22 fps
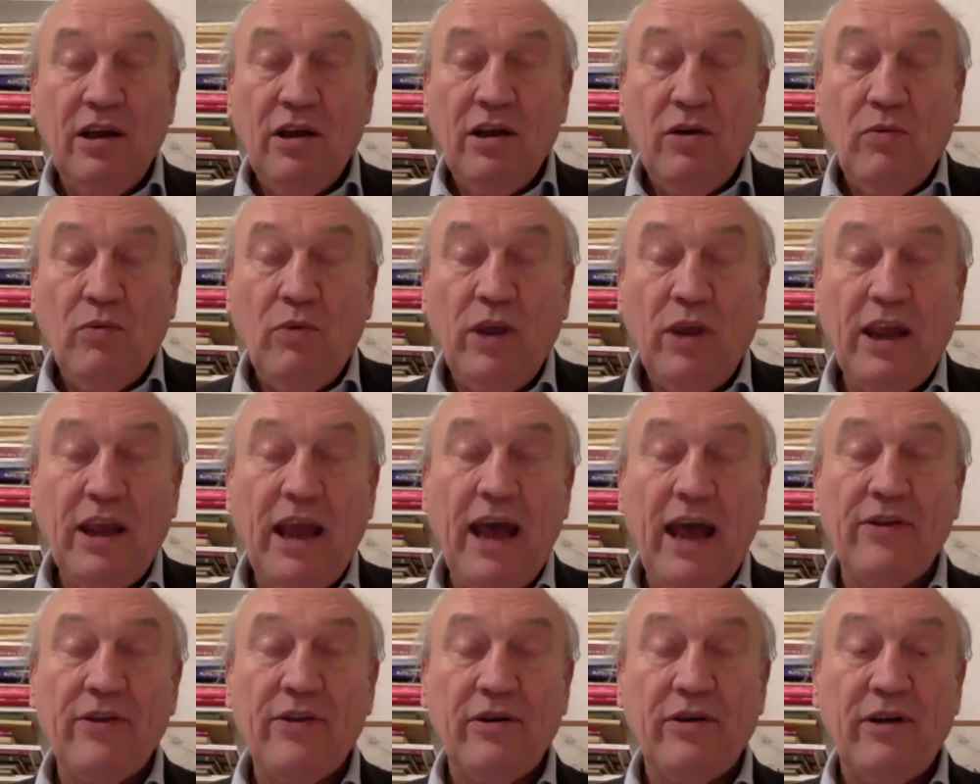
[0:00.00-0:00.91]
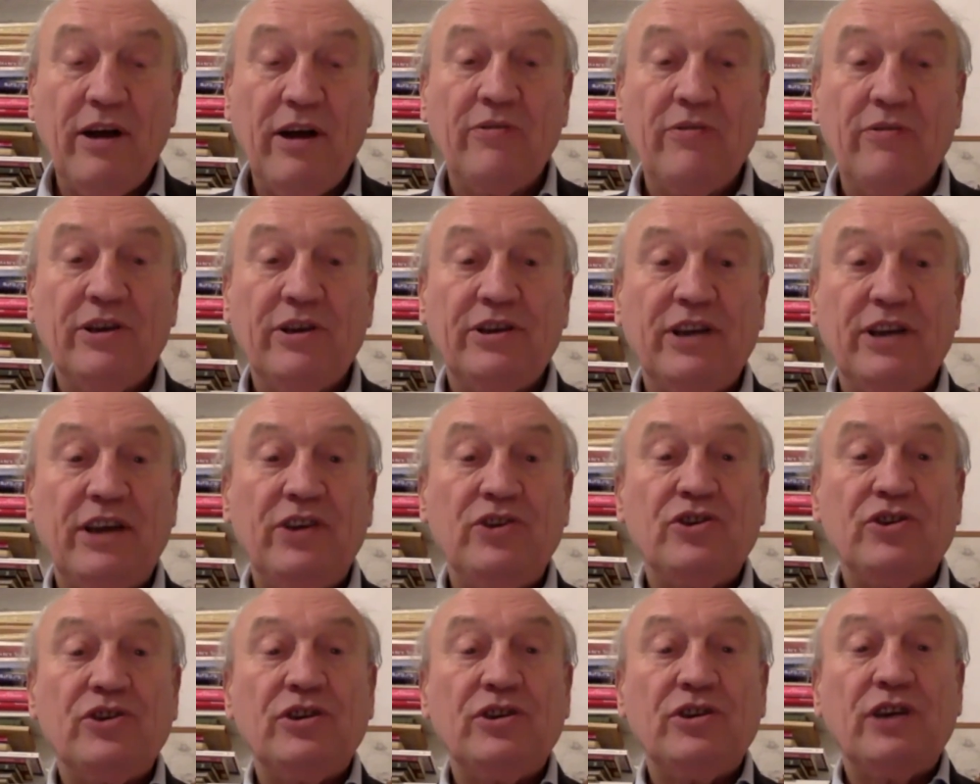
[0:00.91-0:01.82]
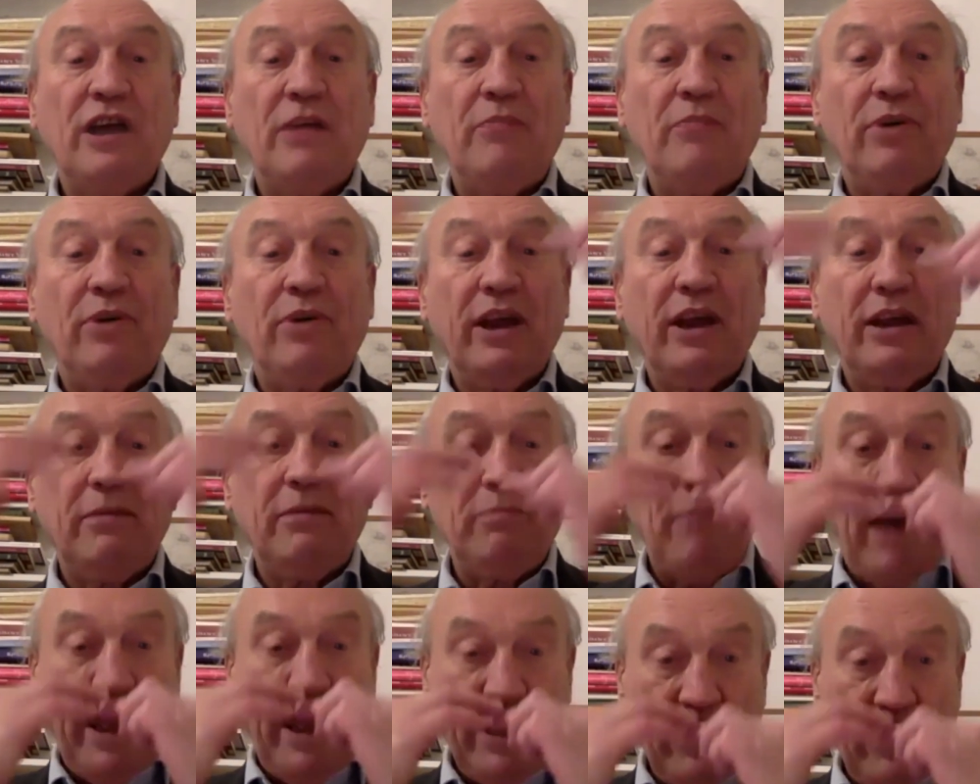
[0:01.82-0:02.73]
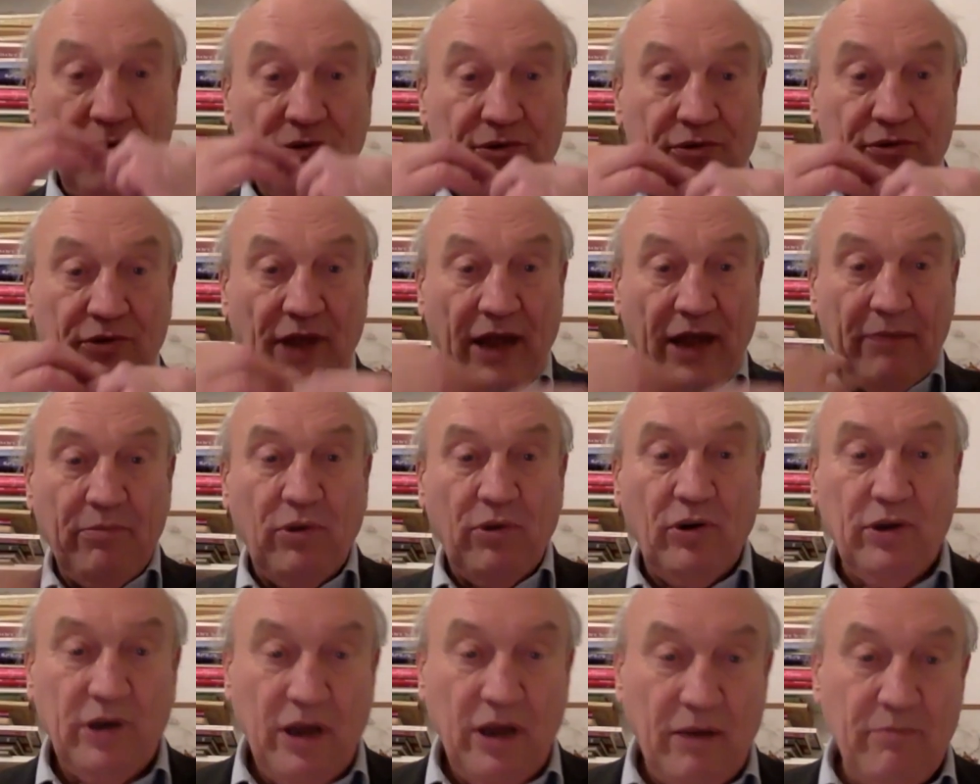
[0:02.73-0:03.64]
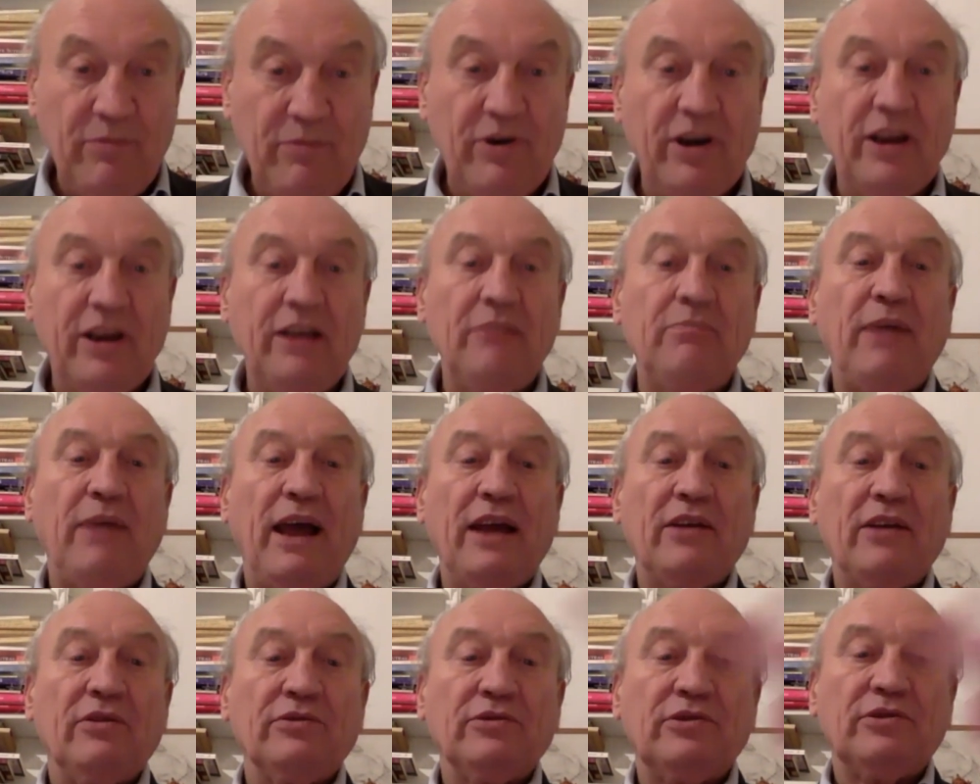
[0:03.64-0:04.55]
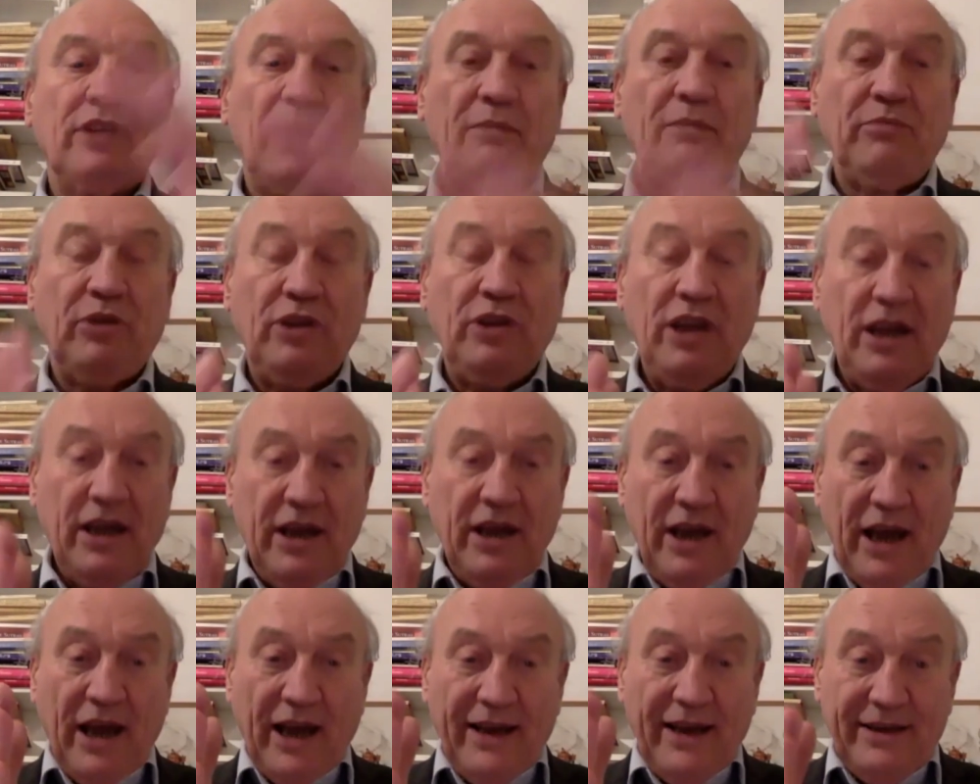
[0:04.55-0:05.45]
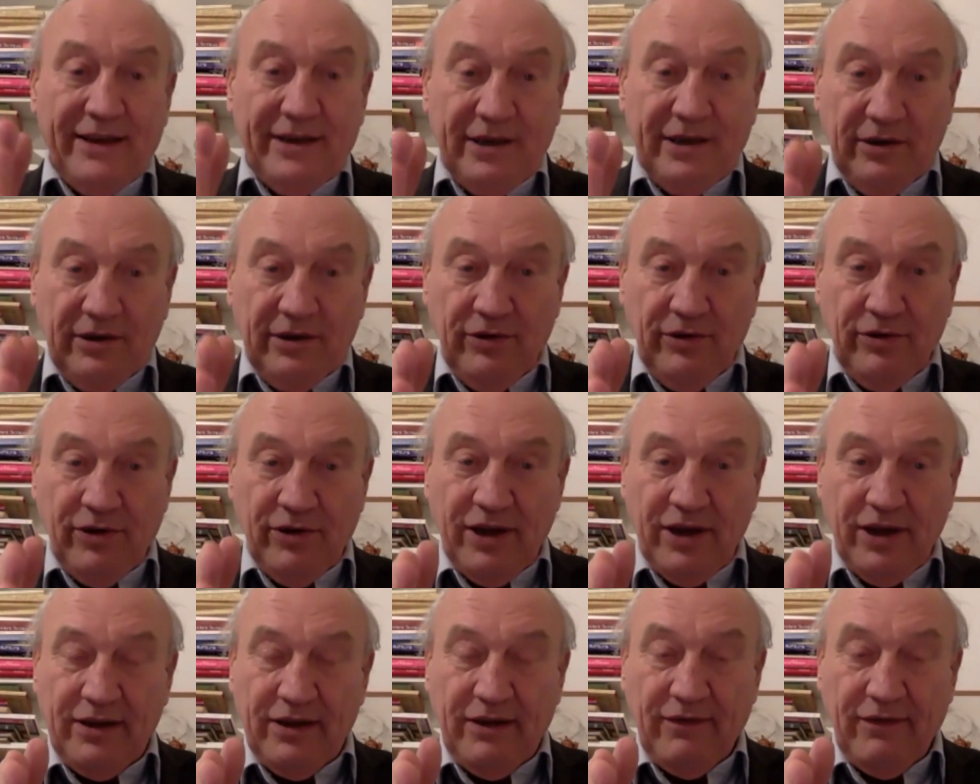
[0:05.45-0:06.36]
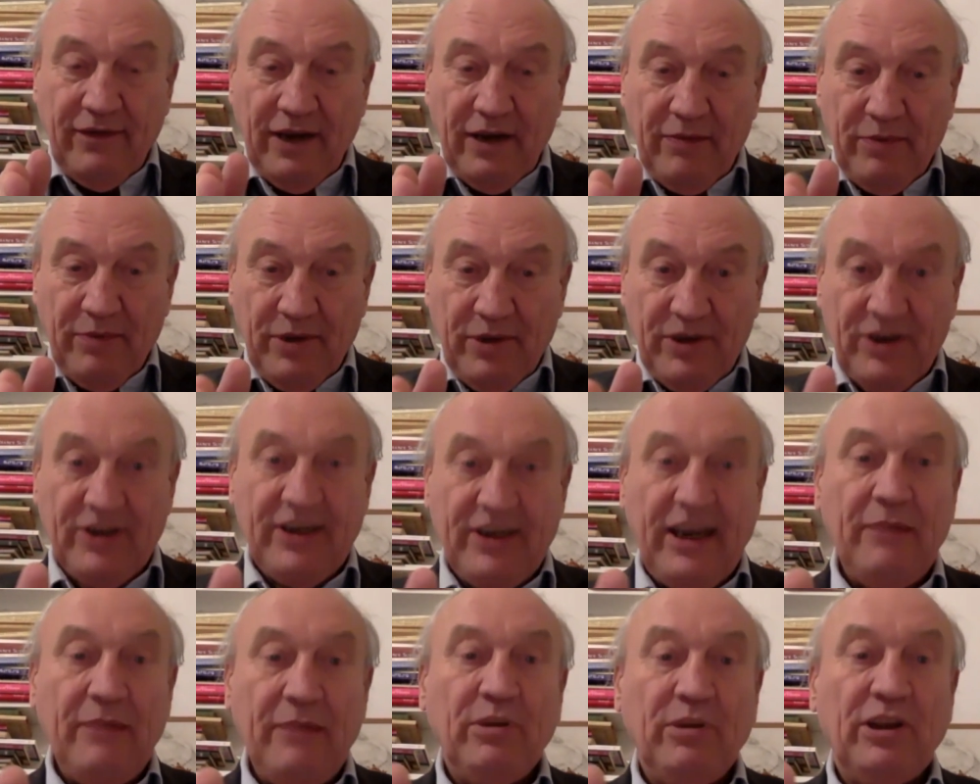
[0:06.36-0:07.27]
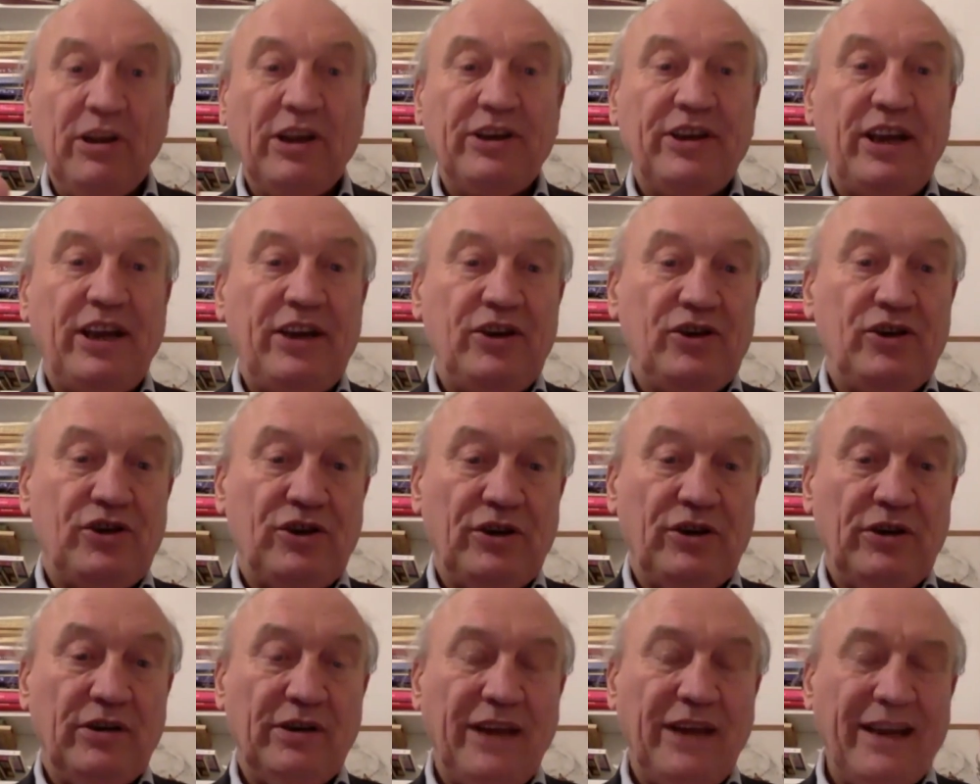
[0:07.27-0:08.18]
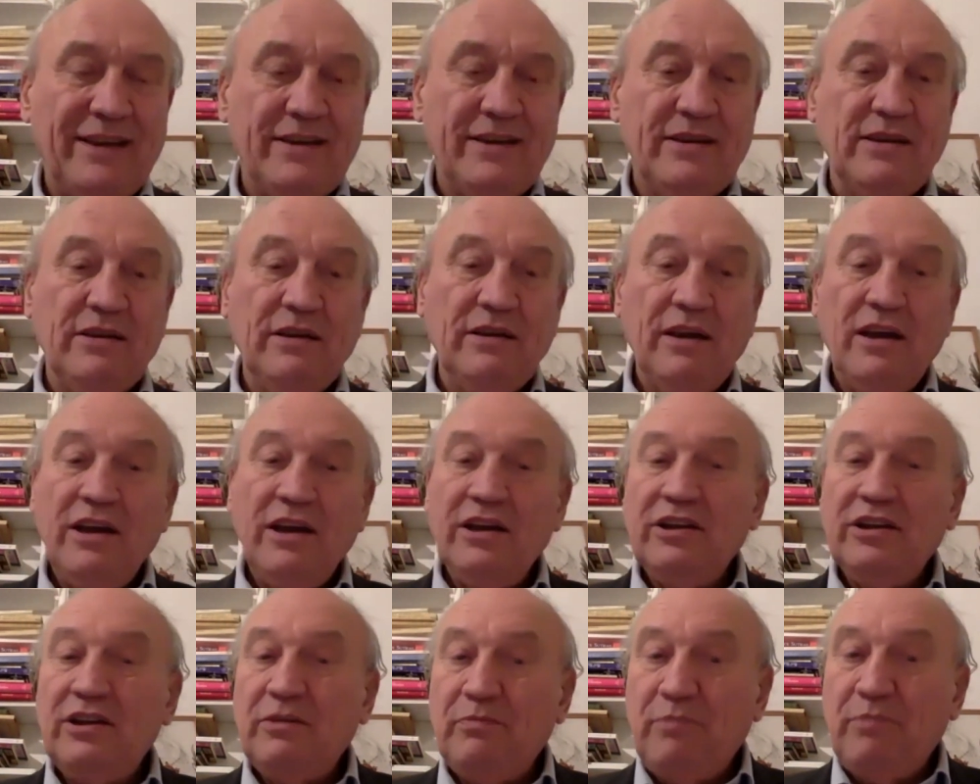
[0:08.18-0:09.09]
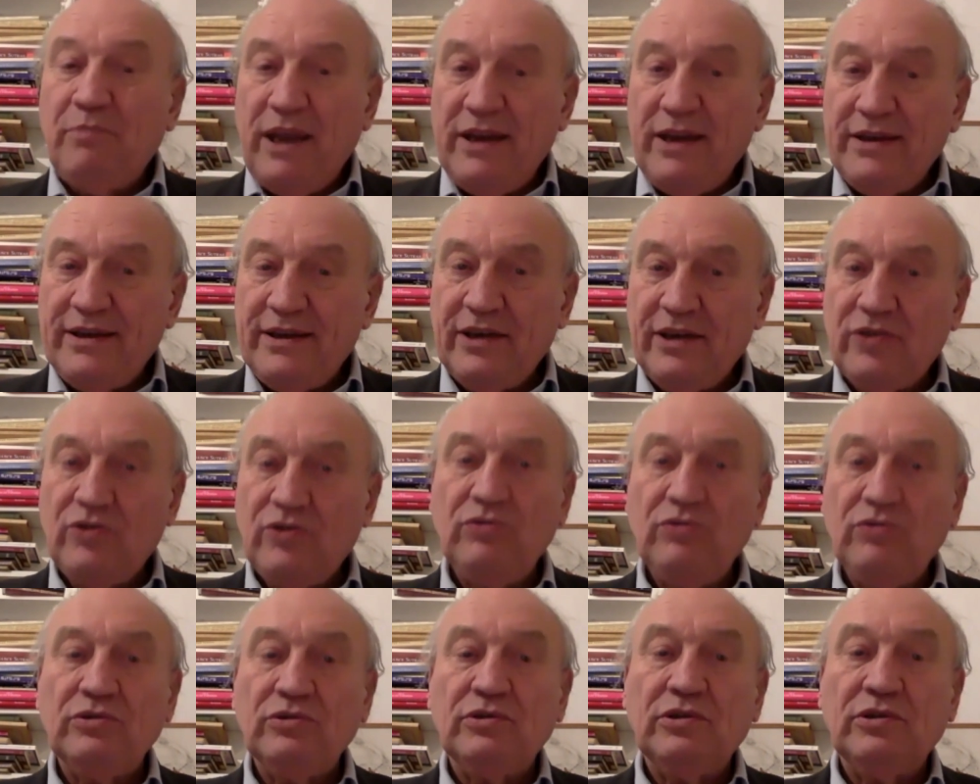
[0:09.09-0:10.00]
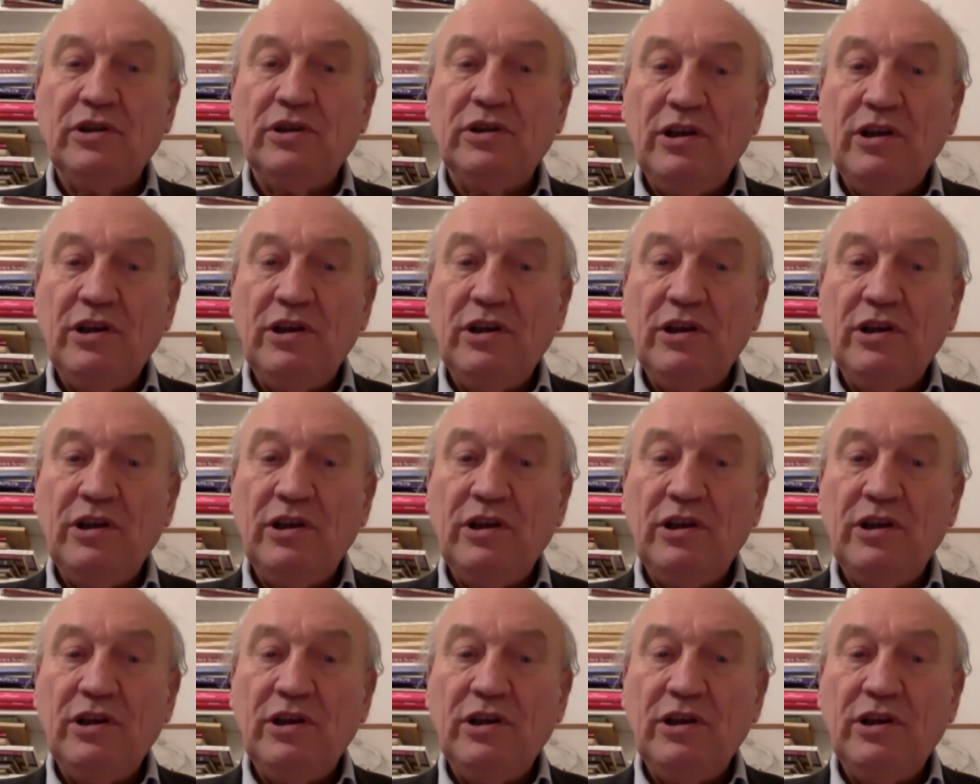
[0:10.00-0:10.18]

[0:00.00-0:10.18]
we gather our attention and bring it back onto that point and bring it back onto that point until you can develop a stable attention. That's the, the basic tool.